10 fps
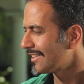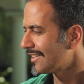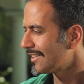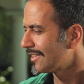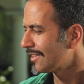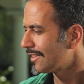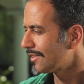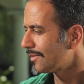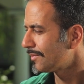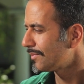
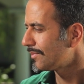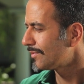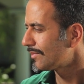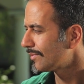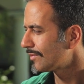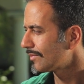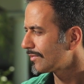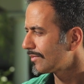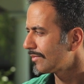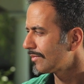
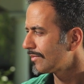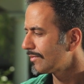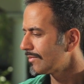The person shown says nothing.